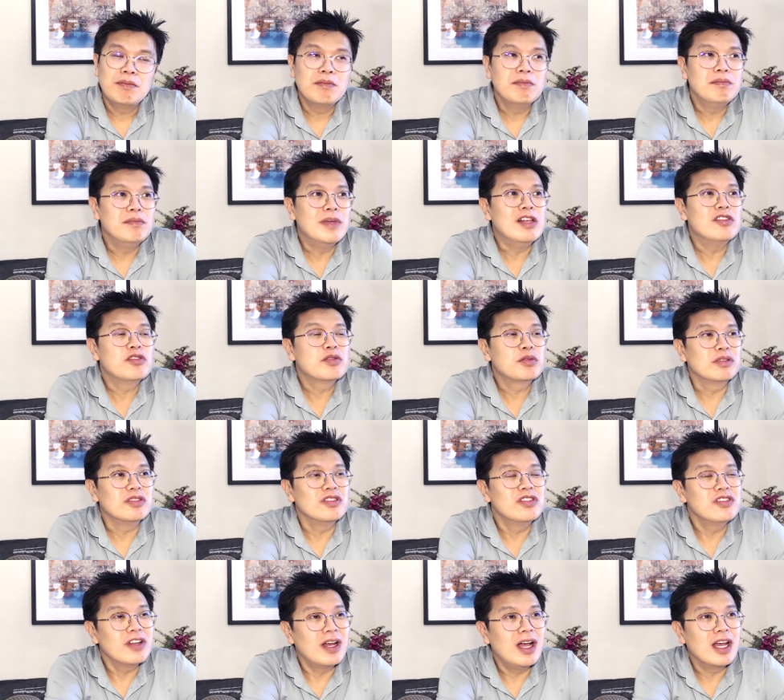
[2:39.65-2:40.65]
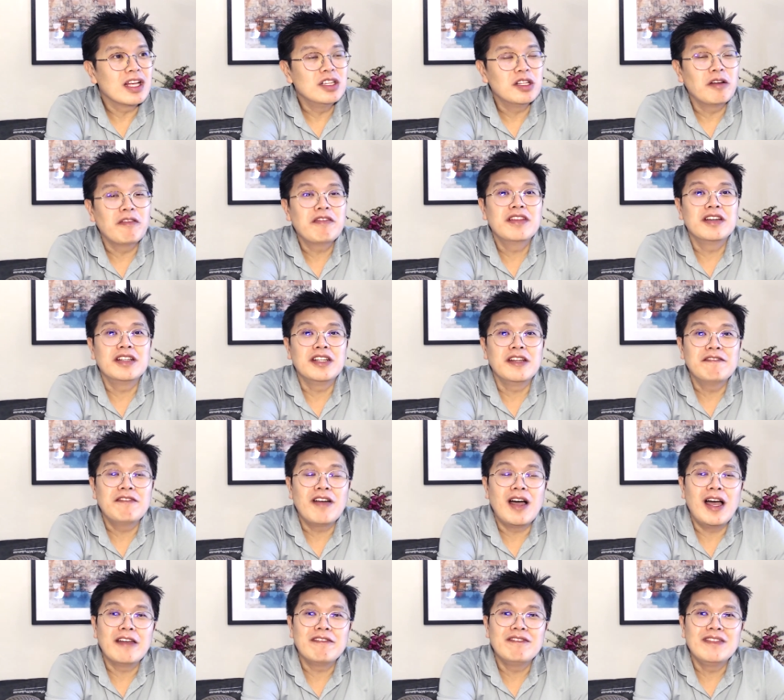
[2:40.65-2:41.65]
menstrual cycle of
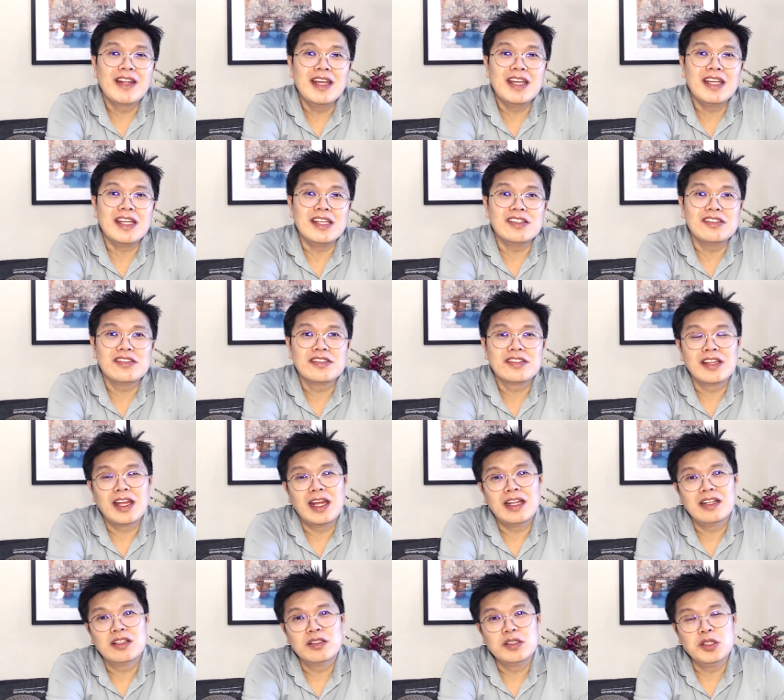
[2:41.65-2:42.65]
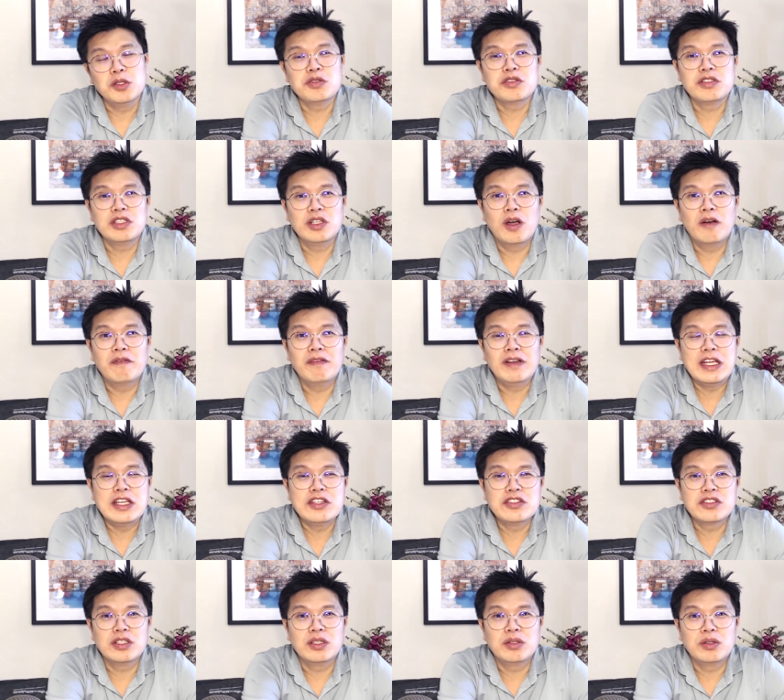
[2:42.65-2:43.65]
35 days, then usually
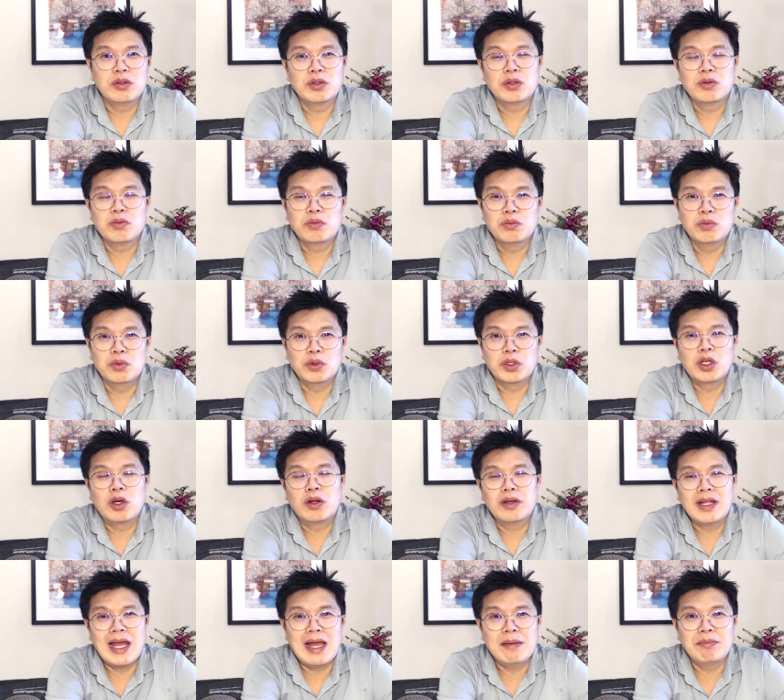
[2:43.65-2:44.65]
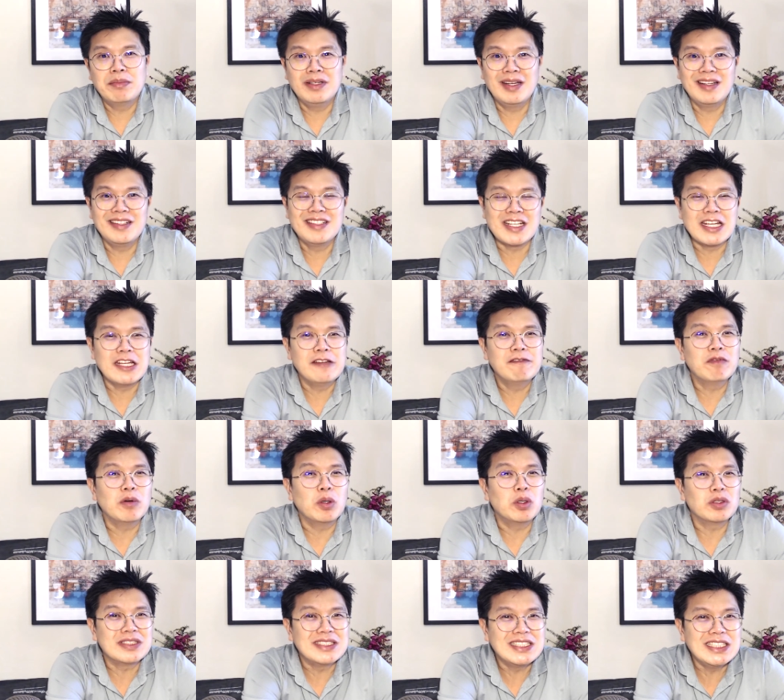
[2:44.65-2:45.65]
ovulation will not happen at day
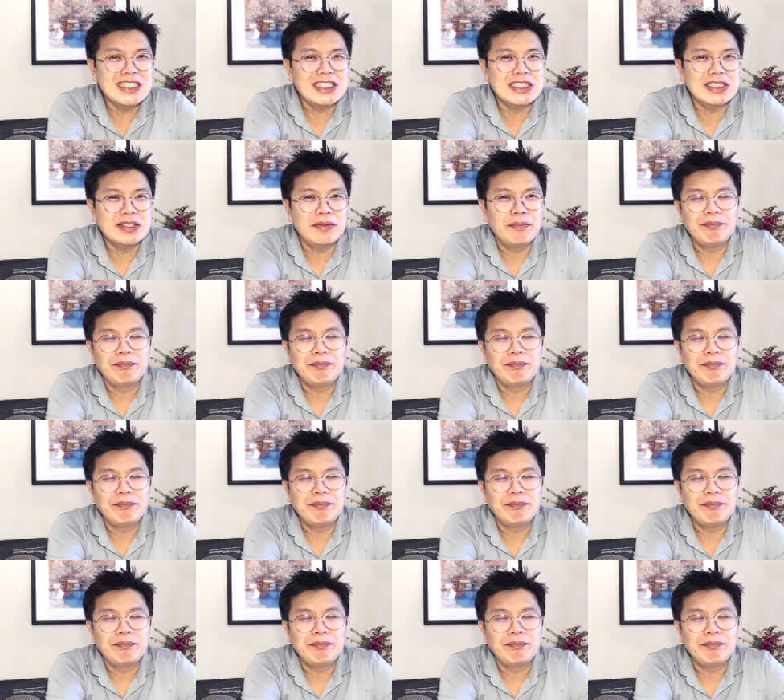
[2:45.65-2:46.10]
14.